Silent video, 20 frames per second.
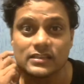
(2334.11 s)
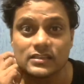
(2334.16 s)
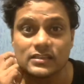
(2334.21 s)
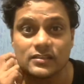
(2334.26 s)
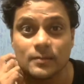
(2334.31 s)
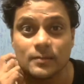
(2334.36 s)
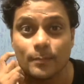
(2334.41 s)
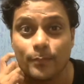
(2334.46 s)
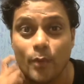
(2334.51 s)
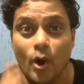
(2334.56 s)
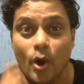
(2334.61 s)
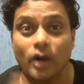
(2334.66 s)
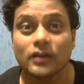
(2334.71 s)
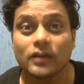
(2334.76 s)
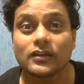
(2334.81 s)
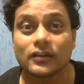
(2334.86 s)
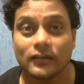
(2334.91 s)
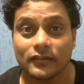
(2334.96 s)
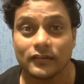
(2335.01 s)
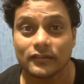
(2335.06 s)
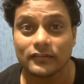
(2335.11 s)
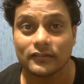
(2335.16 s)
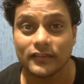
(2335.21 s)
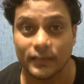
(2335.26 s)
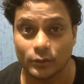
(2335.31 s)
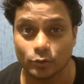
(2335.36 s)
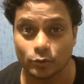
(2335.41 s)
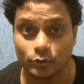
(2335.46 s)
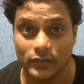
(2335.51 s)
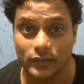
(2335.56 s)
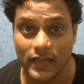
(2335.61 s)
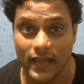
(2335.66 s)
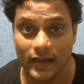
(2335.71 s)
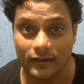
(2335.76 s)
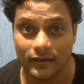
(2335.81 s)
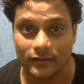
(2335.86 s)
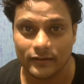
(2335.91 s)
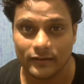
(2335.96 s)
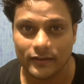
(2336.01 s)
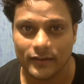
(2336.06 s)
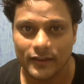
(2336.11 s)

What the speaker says: is important. They do that.